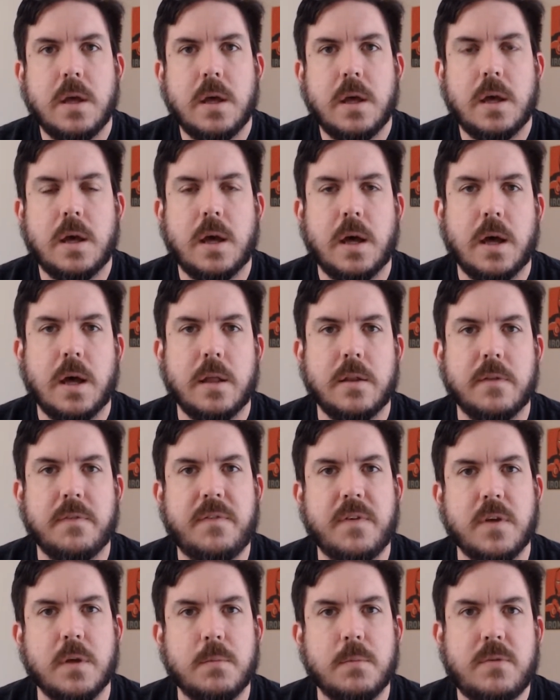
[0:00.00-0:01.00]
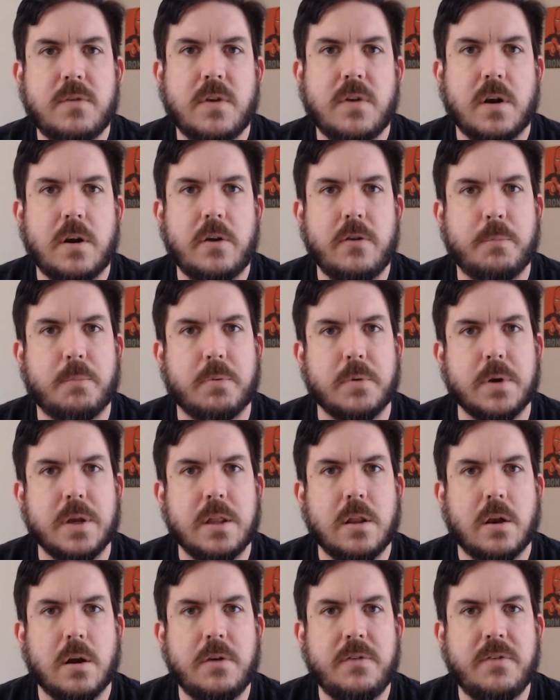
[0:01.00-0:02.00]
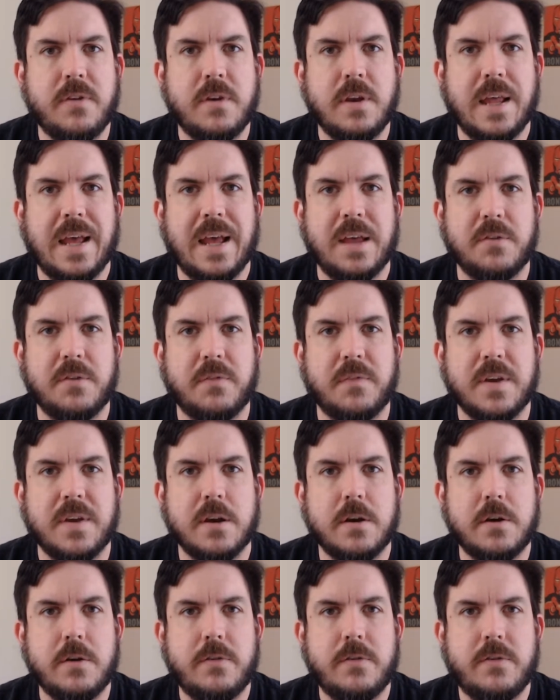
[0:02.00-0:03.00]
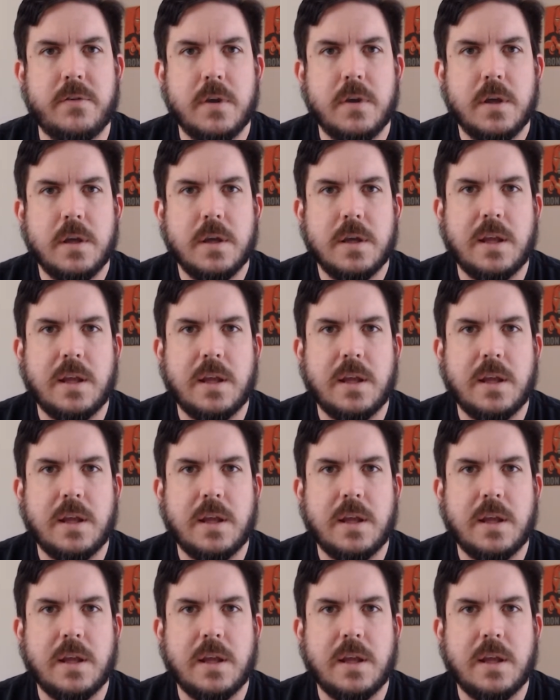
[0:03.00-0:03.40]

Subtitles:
The film stars Brie Larson as Veers,